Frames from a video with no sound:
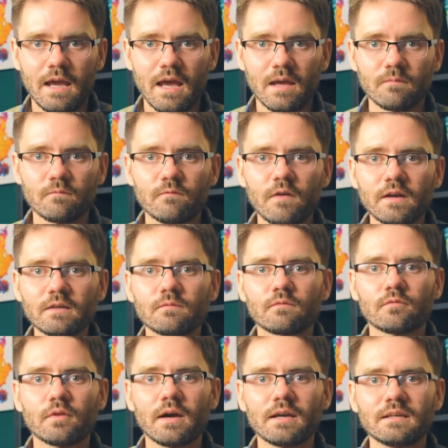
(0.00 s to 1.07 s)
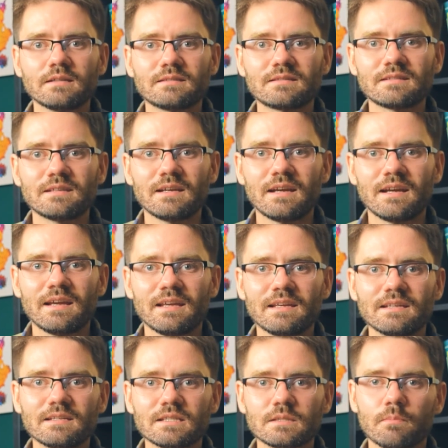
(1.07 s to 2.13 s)
And fight and flight
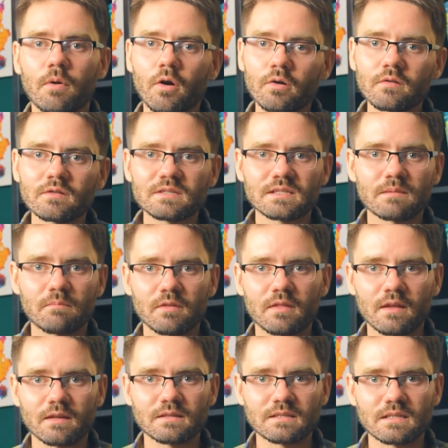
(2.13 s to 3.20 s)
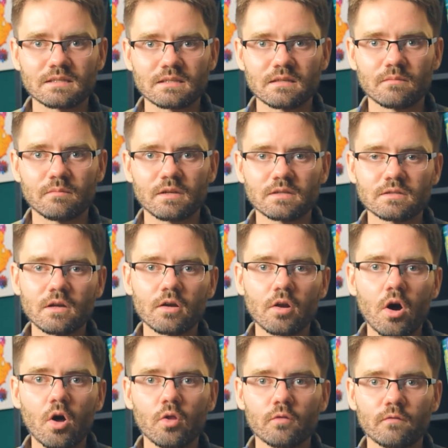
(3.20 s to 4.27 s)
is part of the sympathetic system, but it's not
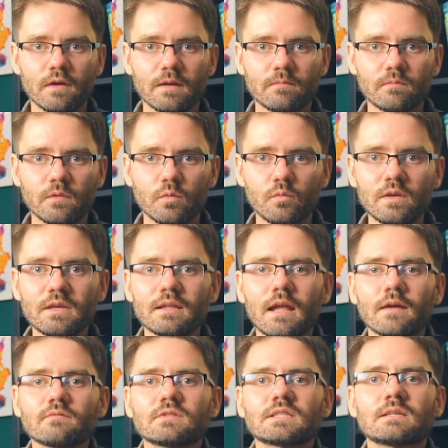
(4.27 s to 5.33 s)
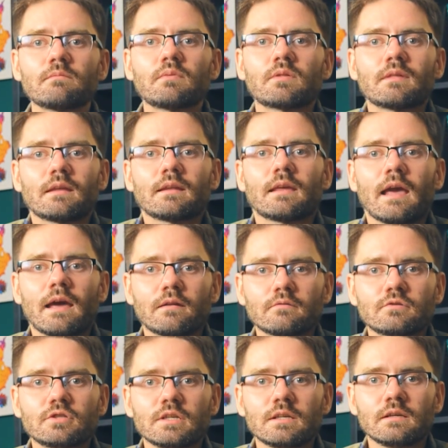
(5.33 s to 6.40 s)
all of it. We can have sympathetic
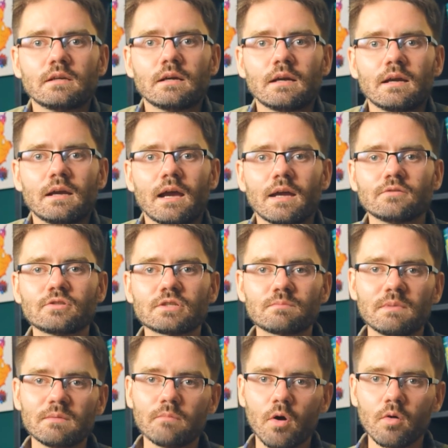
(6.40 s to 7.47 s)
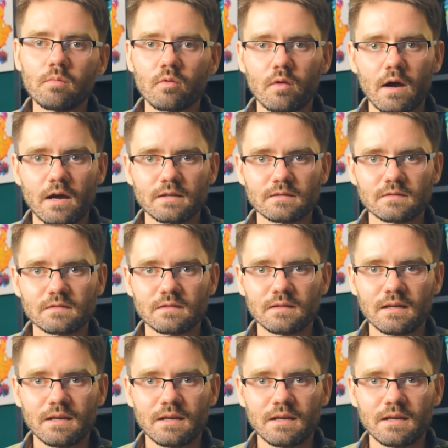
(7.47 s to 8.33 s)
energy and just be mobilized.